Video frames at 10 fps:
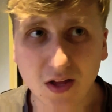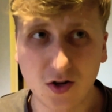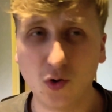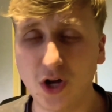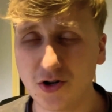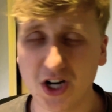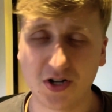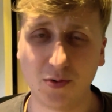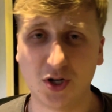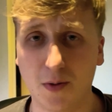Although
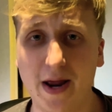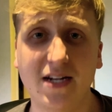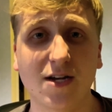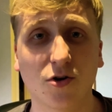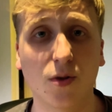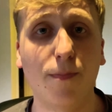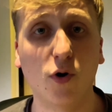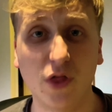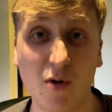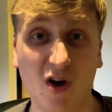Chelsea were dominating on the
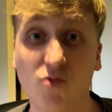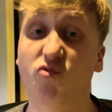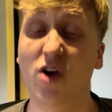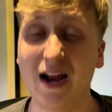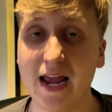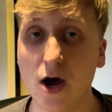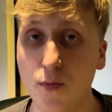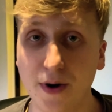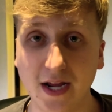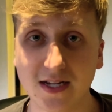ball, they weren't really
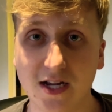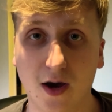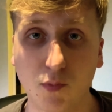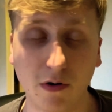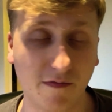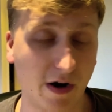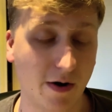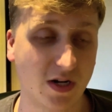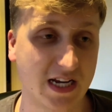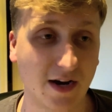opening us up. We
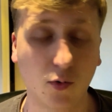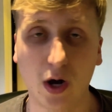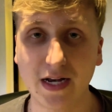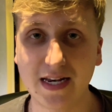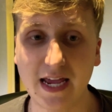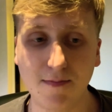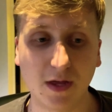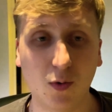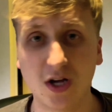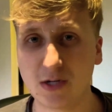were sitting quite deep. There
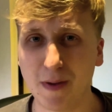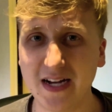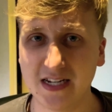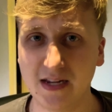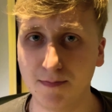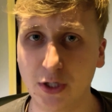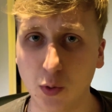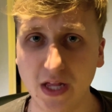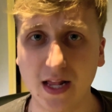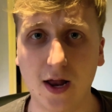were spaces in
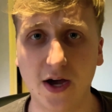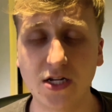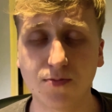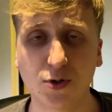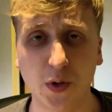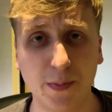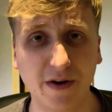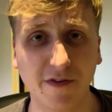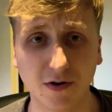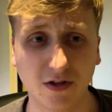between the lines, between the midfield and